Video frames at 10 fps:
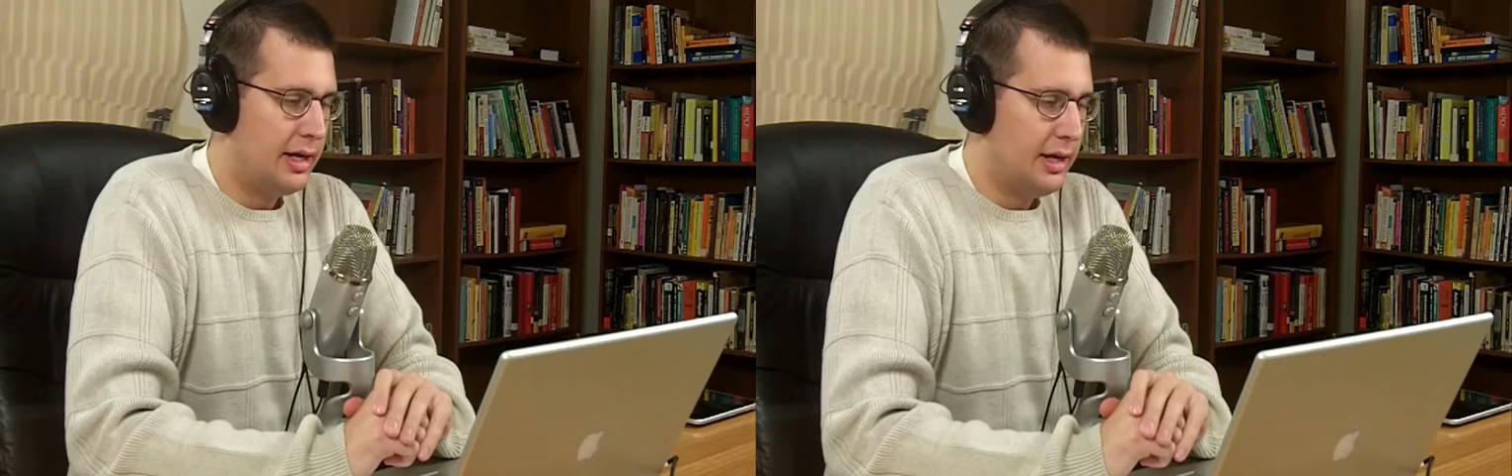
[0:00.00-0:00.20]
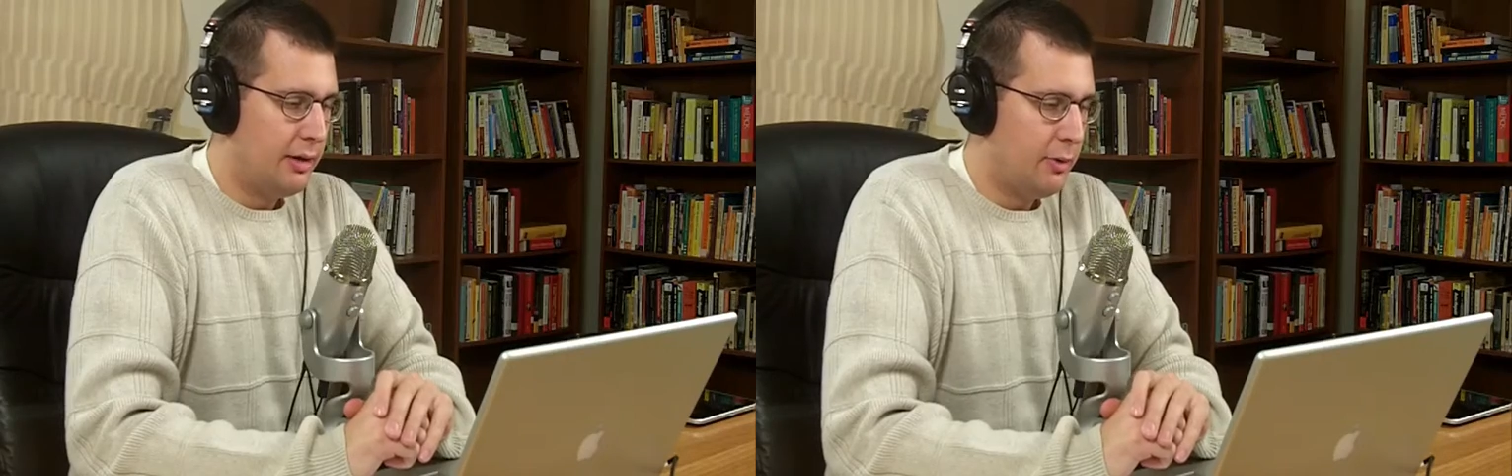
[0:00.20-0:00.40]

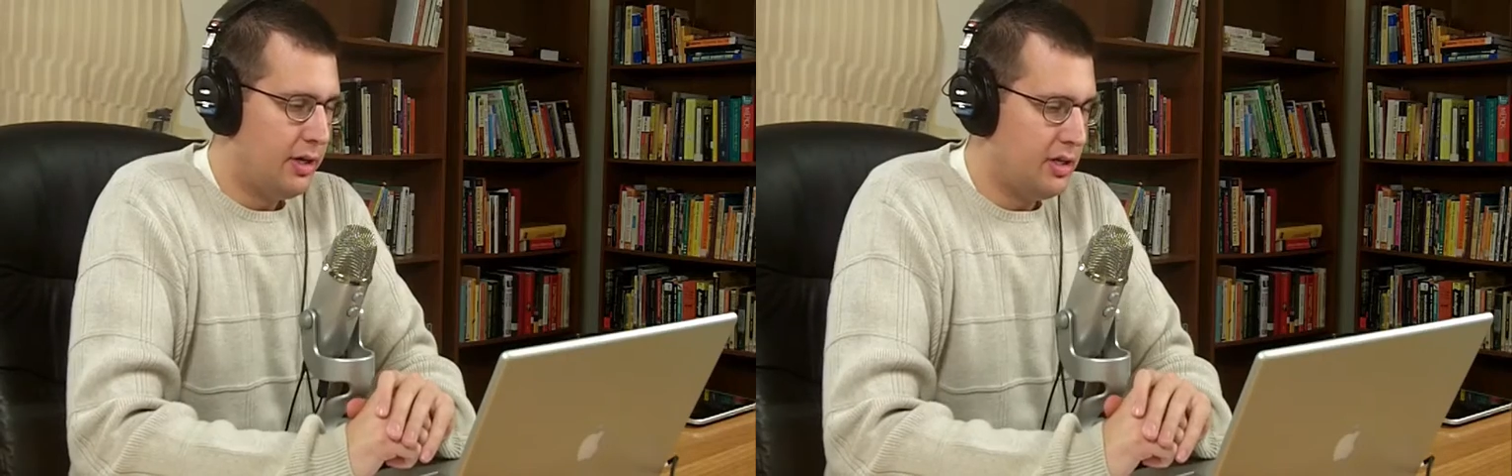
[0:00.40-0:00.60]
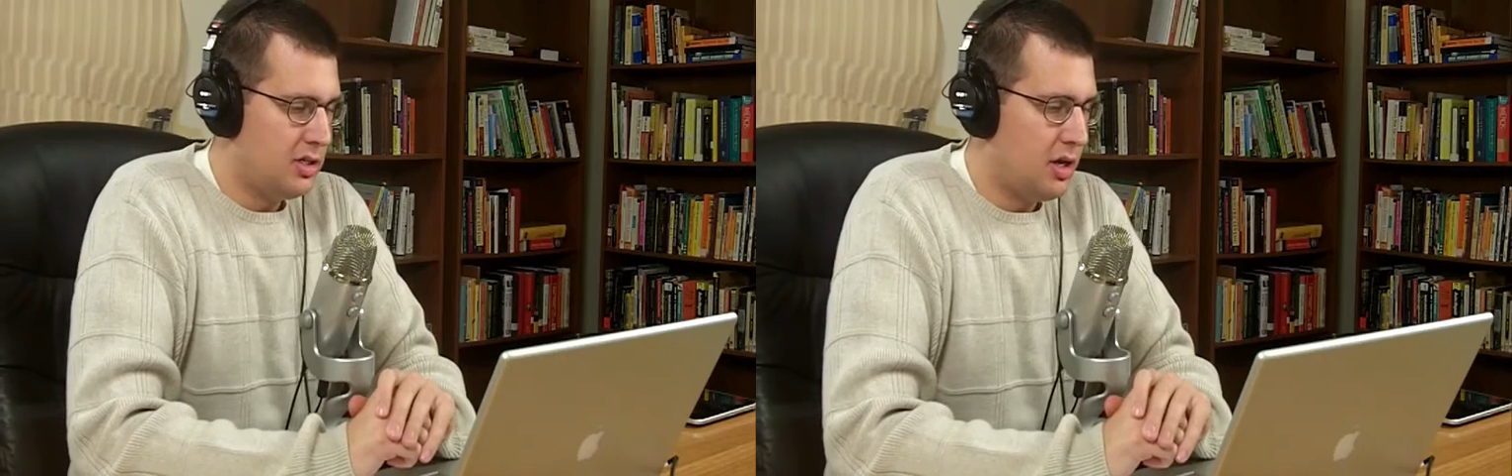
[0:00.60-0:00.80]
I
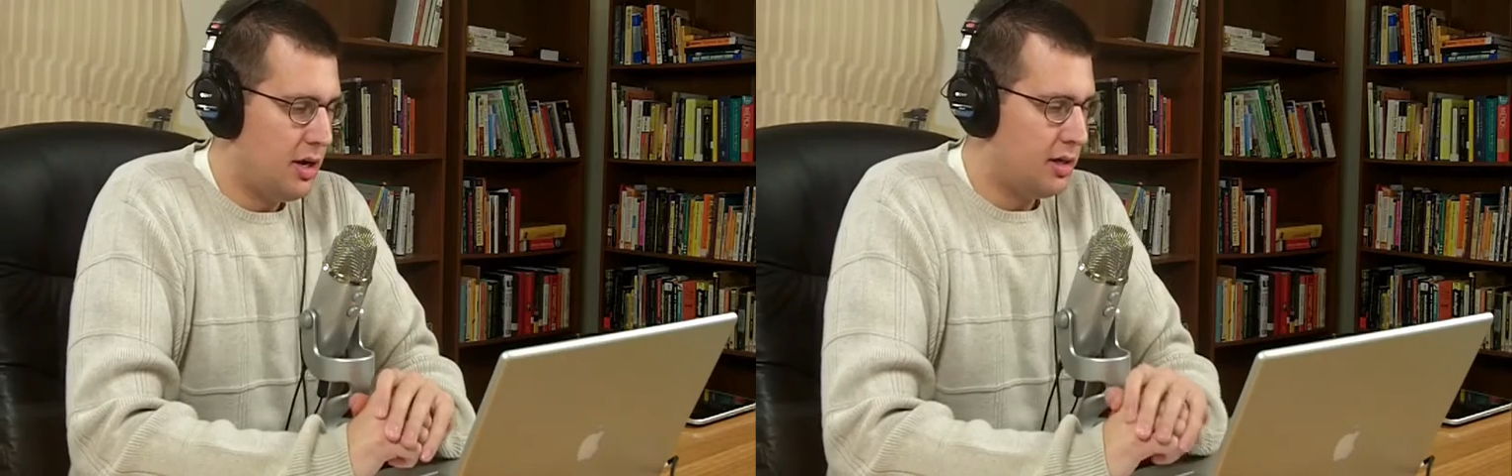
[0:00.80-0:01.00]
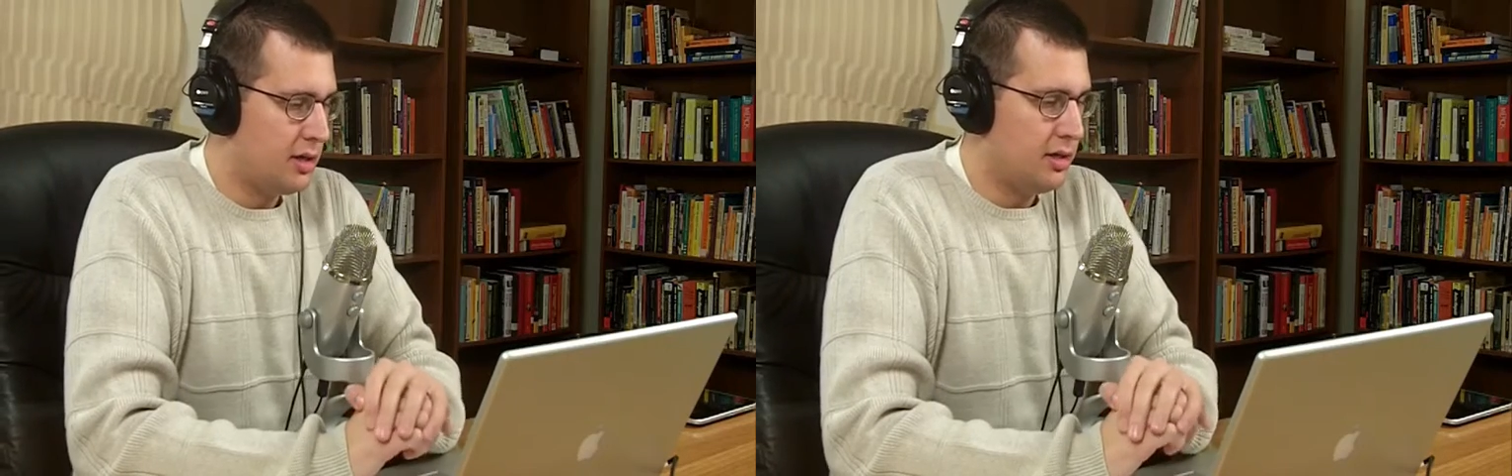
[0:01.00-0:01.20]
wanted to
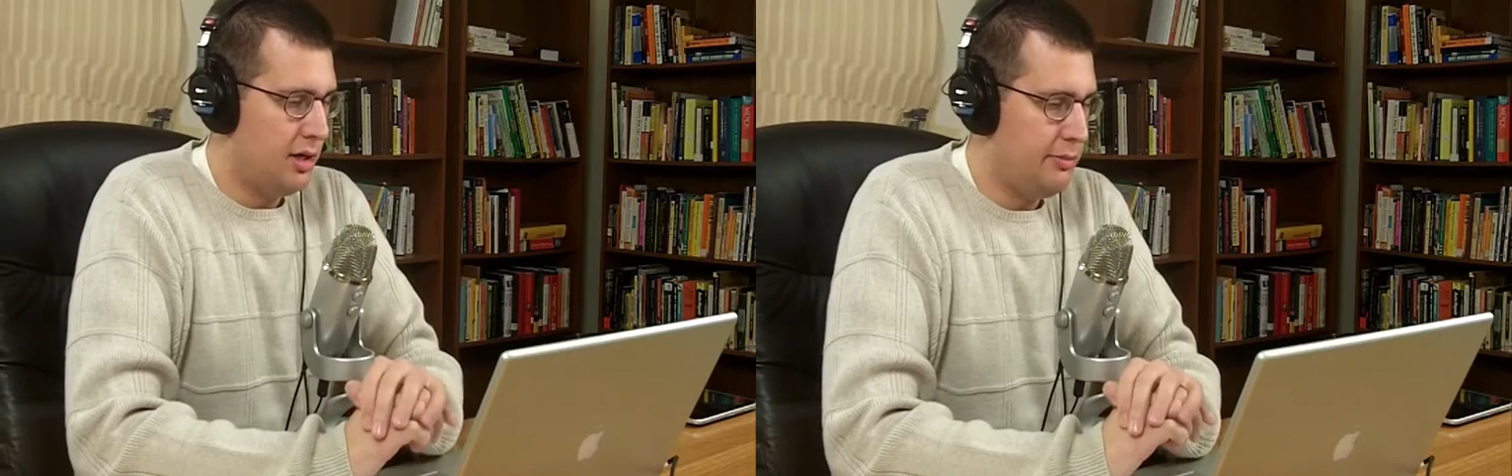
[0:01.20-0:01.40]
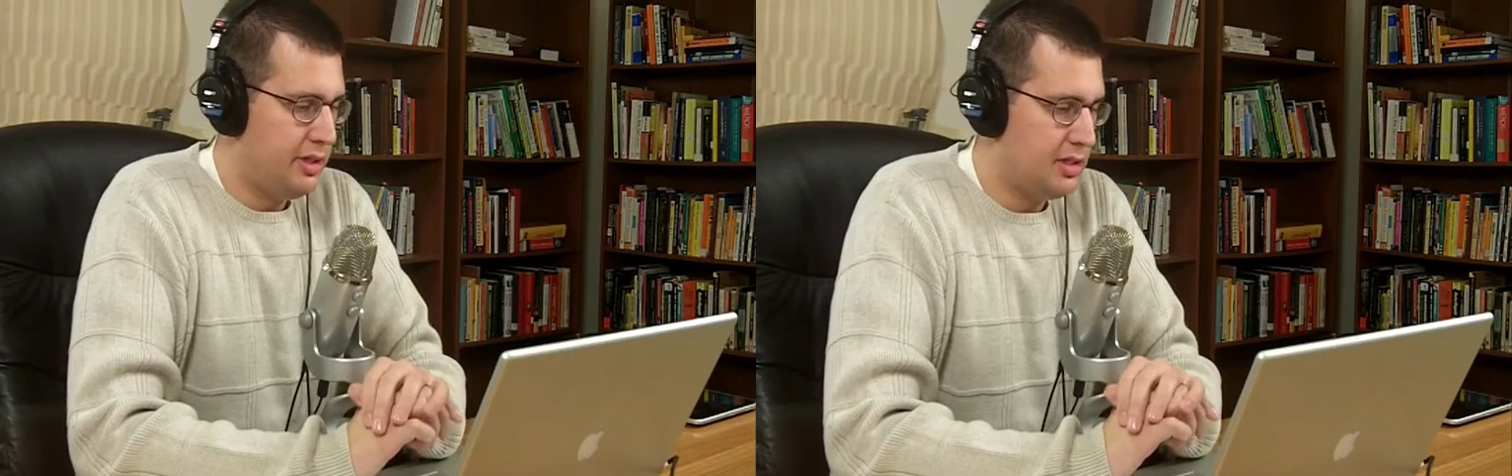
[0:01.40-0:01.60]
talk
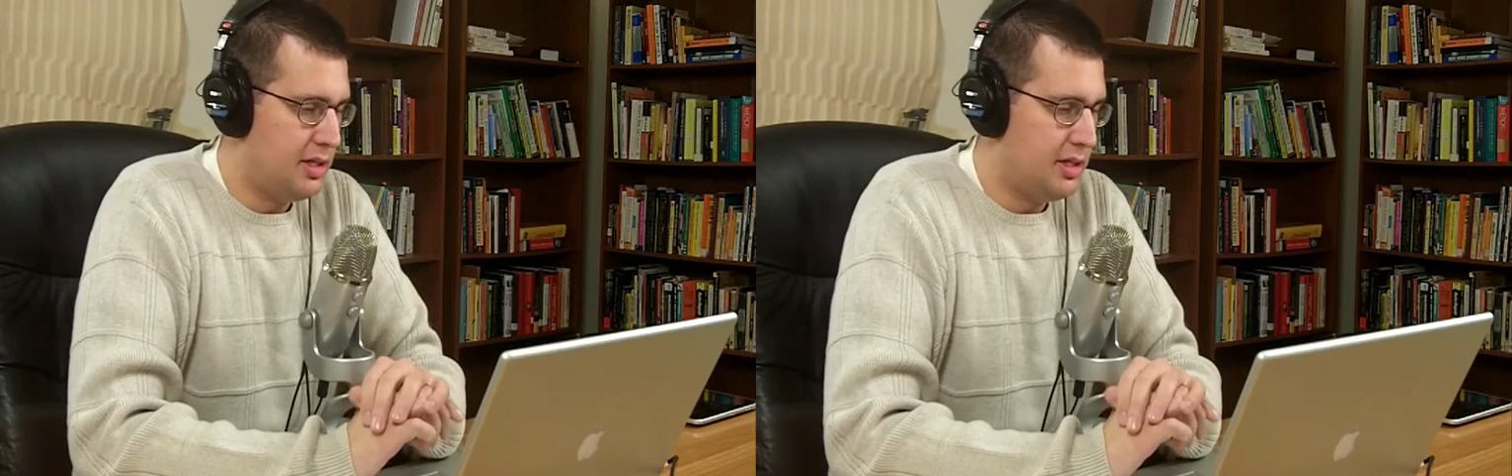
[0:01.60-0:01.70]
a bit